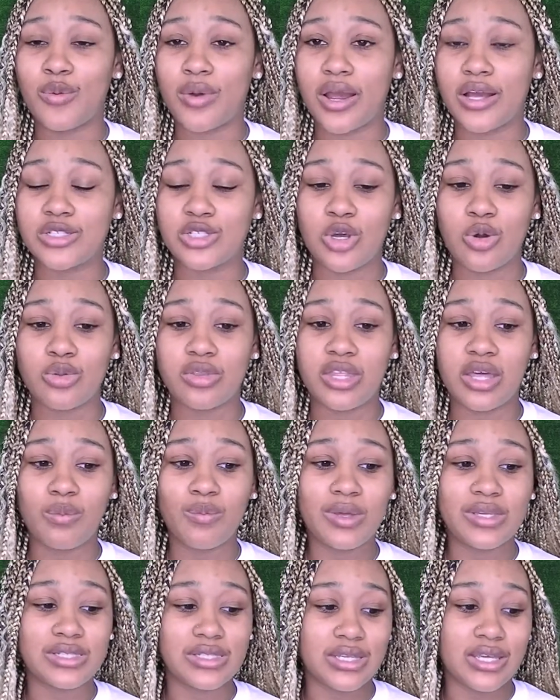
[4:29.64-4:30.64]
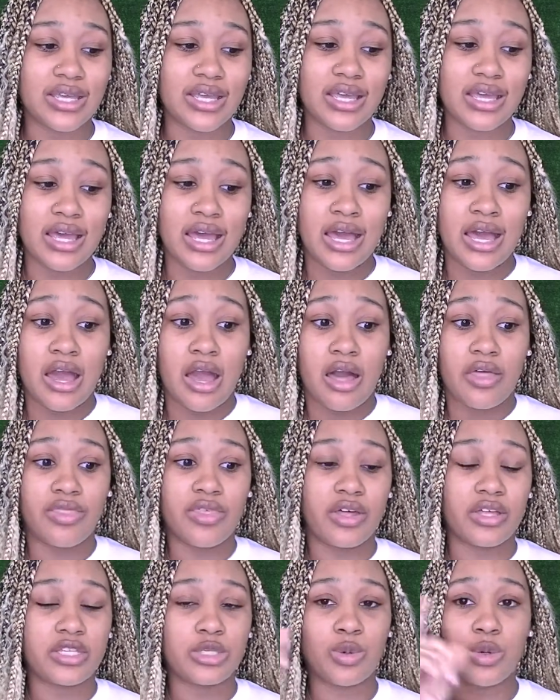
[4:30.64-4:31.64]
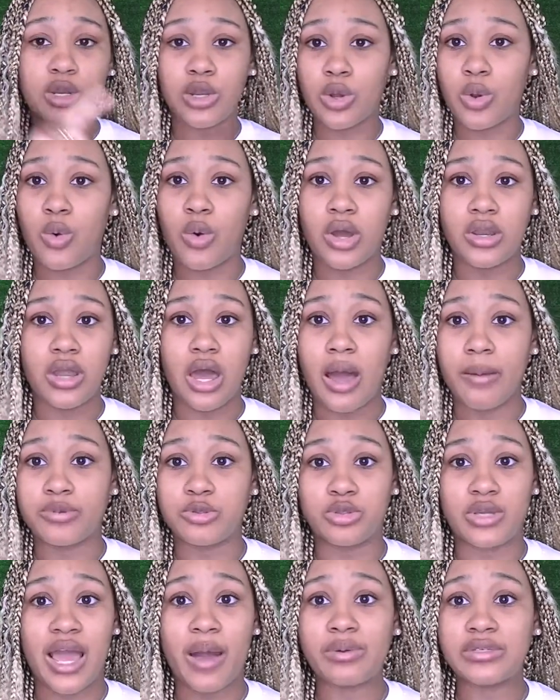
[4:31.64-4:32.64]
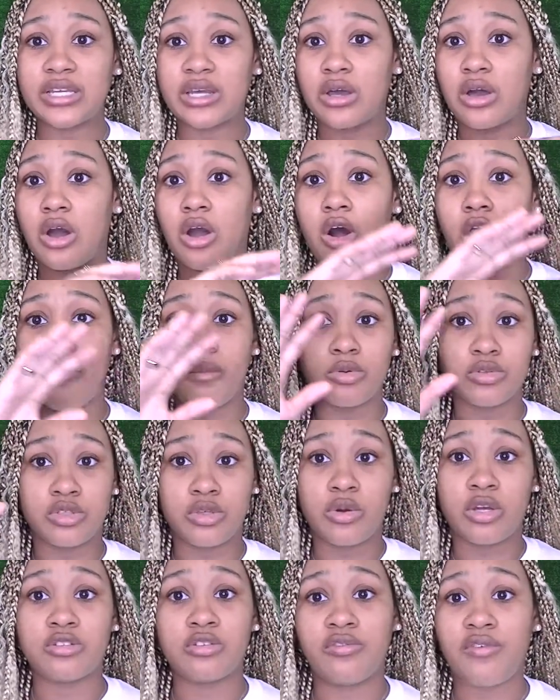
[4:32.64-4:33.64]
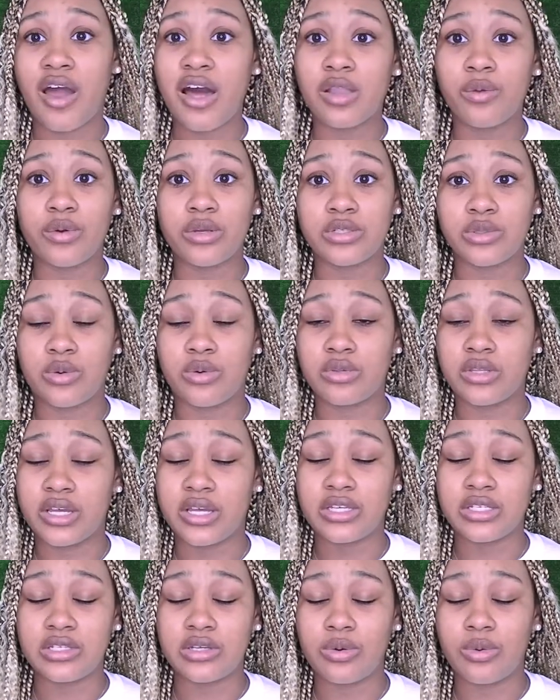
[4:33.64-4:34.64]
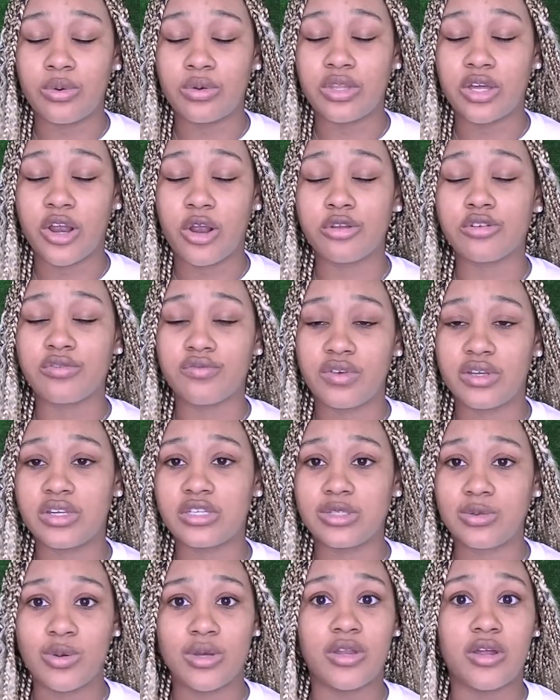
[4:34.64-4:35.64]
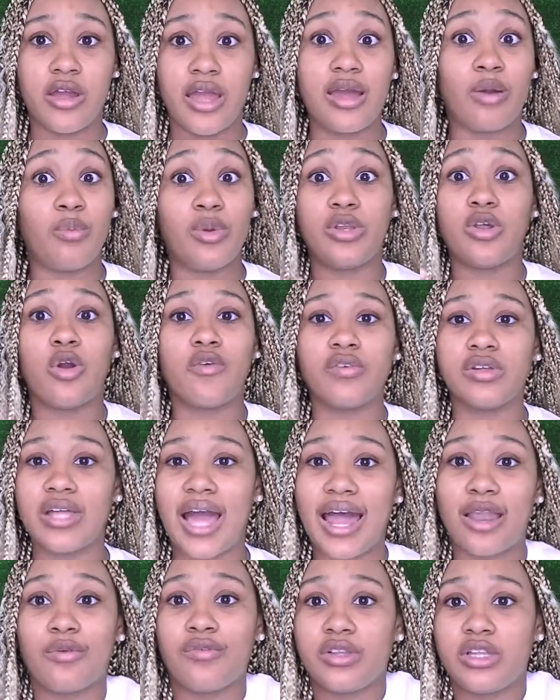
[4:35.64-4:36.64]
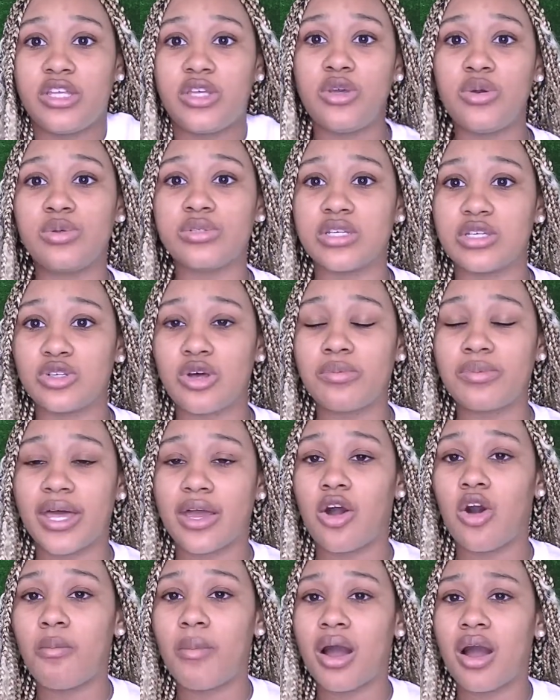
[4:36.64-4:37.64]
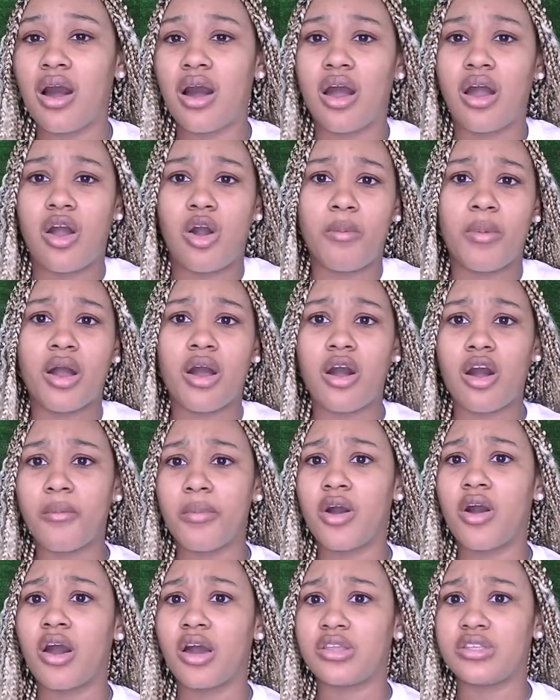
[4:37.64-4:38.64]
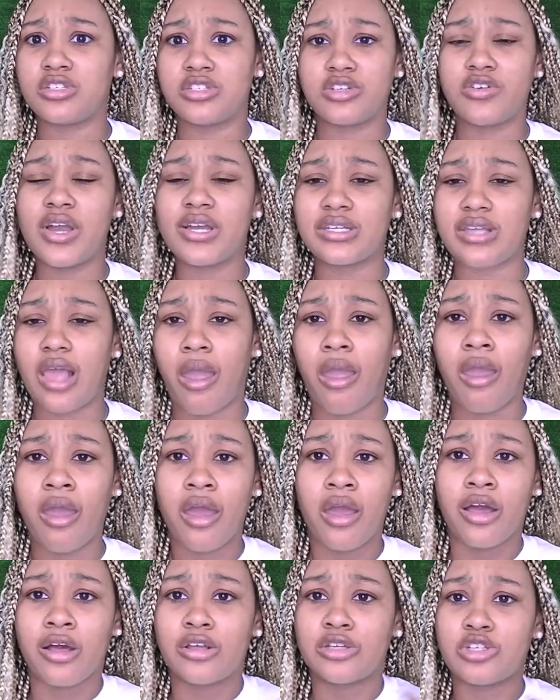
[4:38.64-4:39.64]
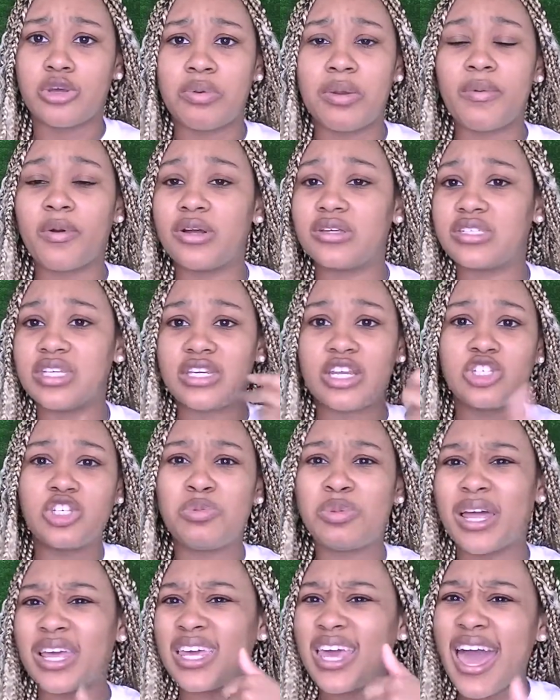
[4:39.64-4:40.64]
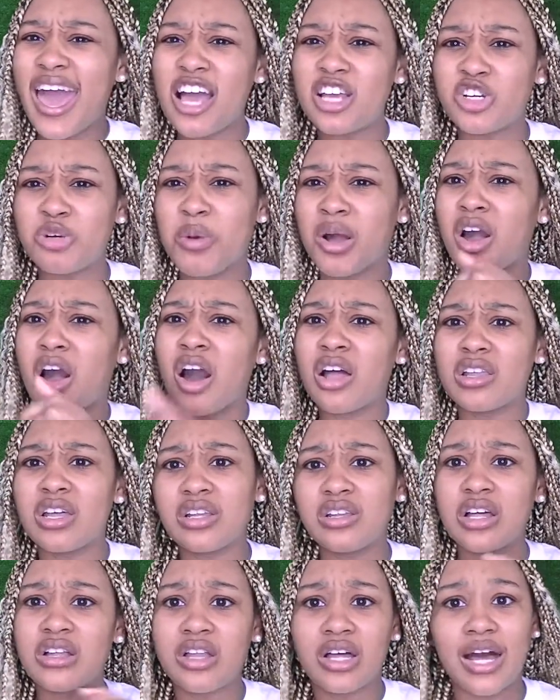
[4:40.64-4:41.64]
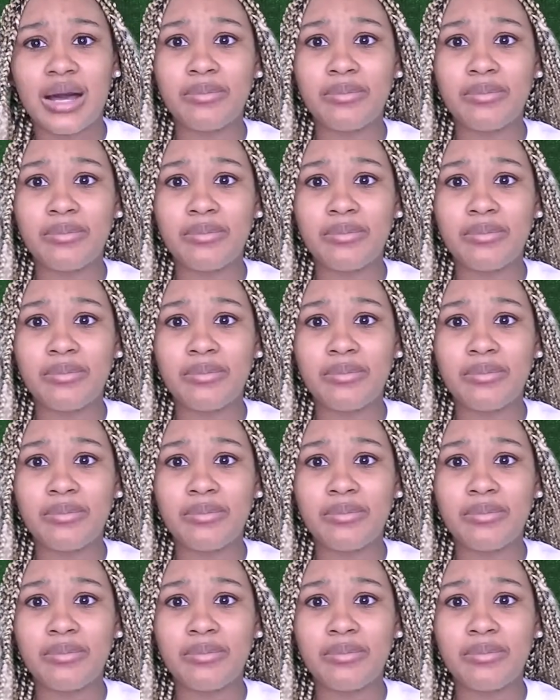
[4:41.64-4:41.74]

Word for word: So then we see the Twitter going up, so now it's like almost 200 followers on the Girls from Venus Twitter, and I don't really use it. So I'm like, oh my god, this is crazy. So people are sending it to me like, Cash, oh my god, look.